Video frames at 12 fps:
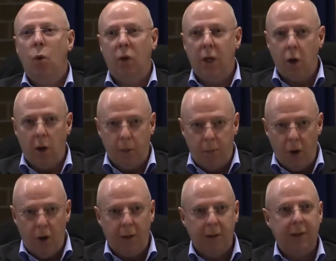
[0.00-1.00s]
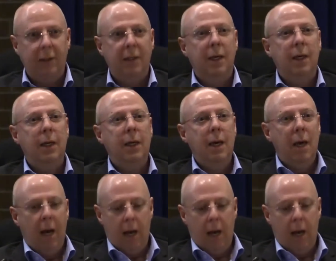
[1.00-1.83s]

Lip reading: working on a policy.